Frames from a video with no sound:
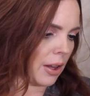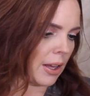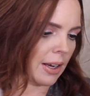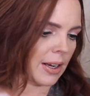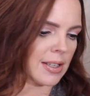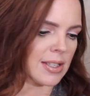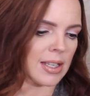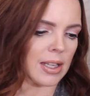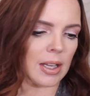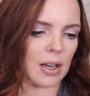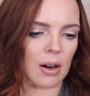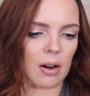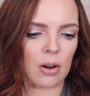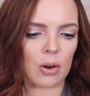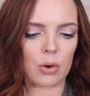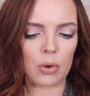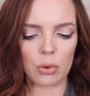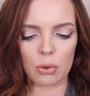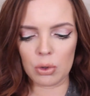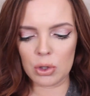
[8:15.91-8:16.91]
Like I said, they are
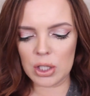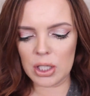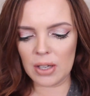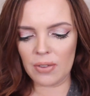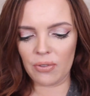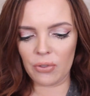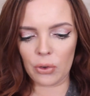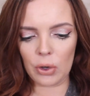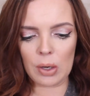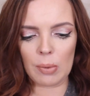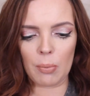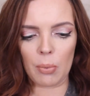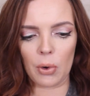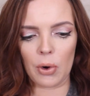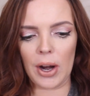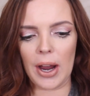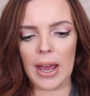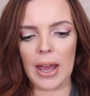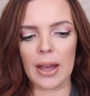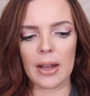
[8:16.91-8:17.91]
a cruelty-free
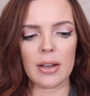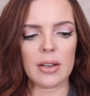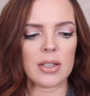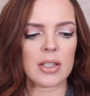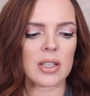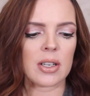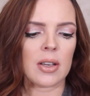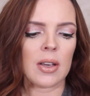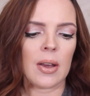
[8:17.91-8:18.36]
brand.